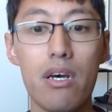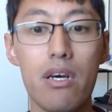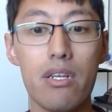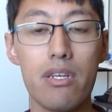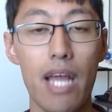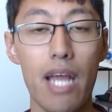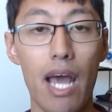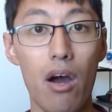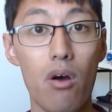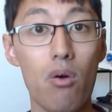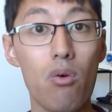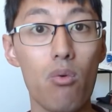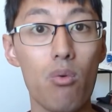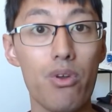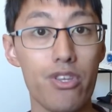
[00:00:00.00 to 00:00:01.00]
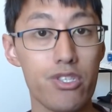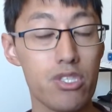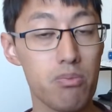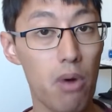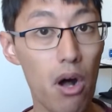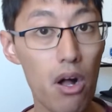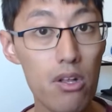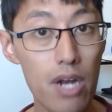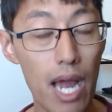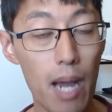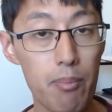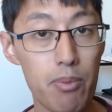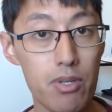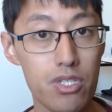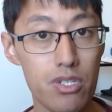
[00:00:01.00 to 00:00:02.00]
Now, with a smaller
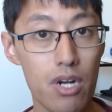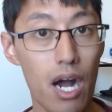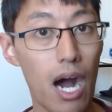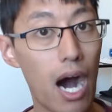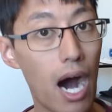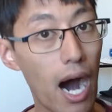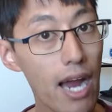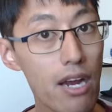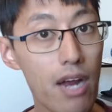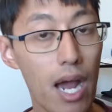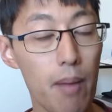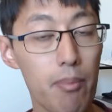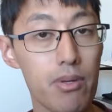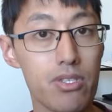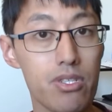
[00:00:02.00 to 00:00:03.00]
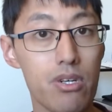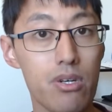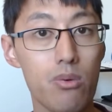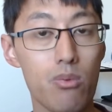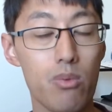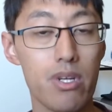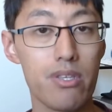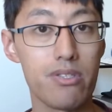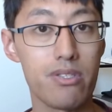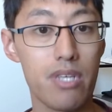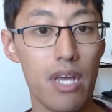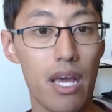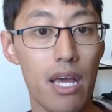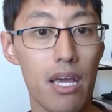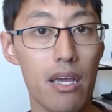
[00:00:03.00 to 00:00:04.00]
aperture, a higher aperture with,
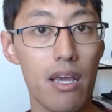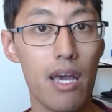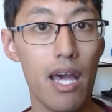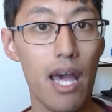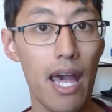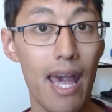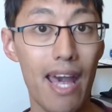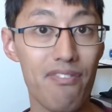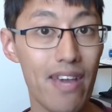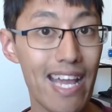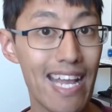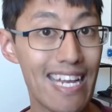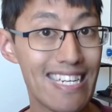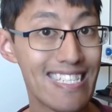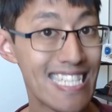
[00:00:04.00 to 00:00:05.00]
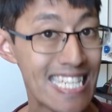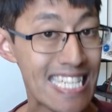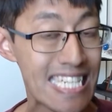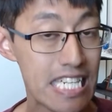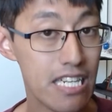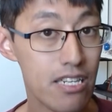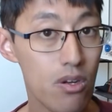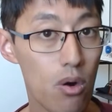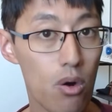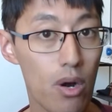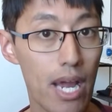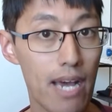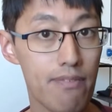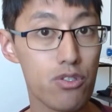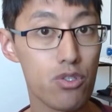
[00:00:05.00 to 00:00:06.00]
say, f18 or
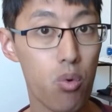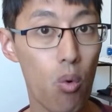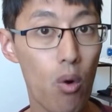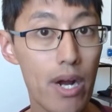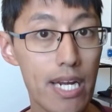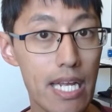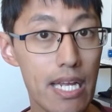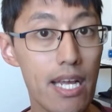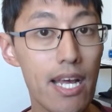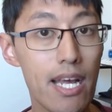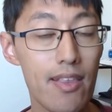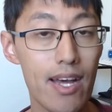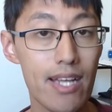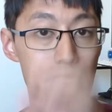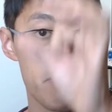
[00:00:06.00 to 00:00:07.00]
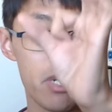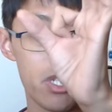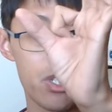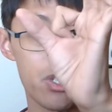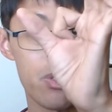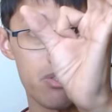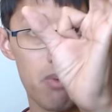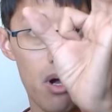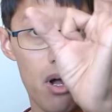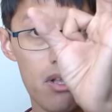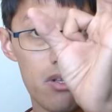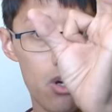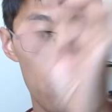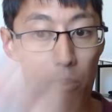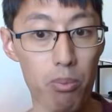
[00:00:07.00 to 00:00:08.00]
f20, that's a much smaller
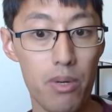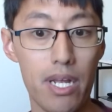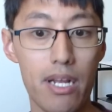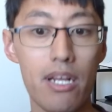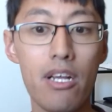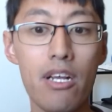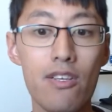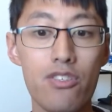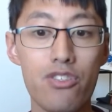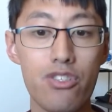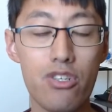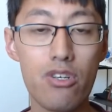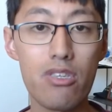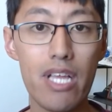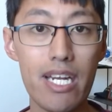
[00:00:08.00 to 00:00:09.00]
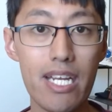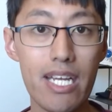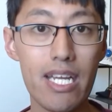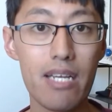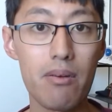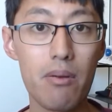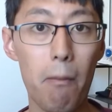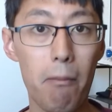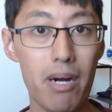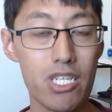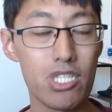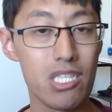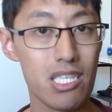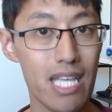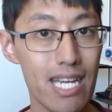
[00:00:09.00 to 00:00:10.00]
opening. So you're letting in much
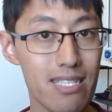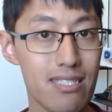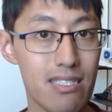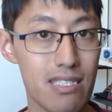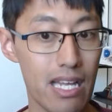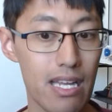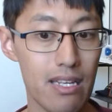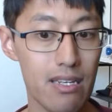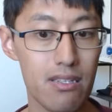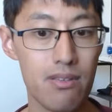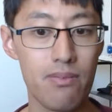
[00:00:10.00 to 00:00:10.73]
less light.